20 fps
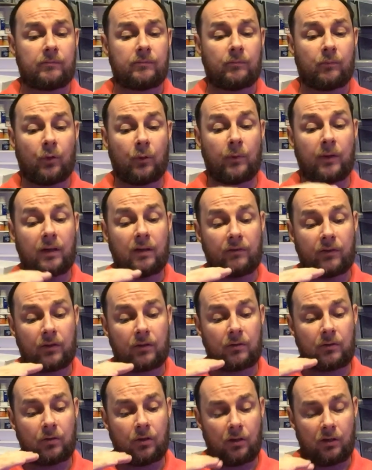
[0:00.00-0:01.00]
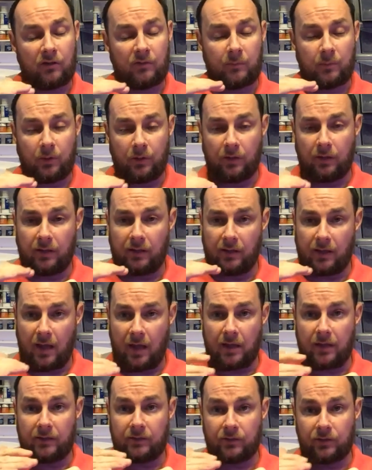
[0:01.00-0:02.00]
We will have a cut-off point at the
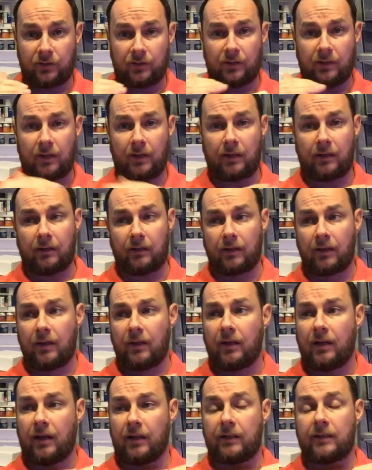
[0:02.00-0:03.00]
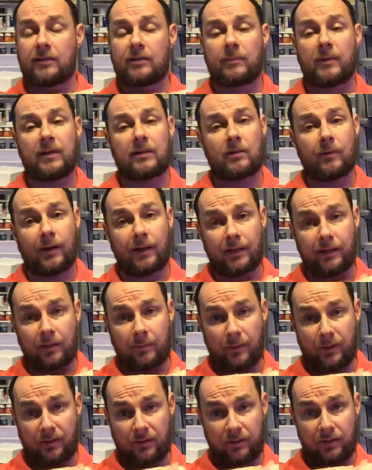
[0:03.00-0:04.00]
age, and I need to speak to Andy
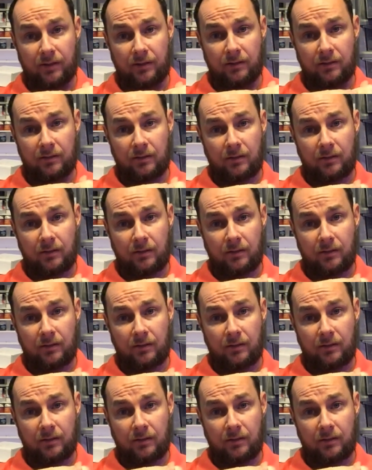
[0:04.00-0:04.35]
about it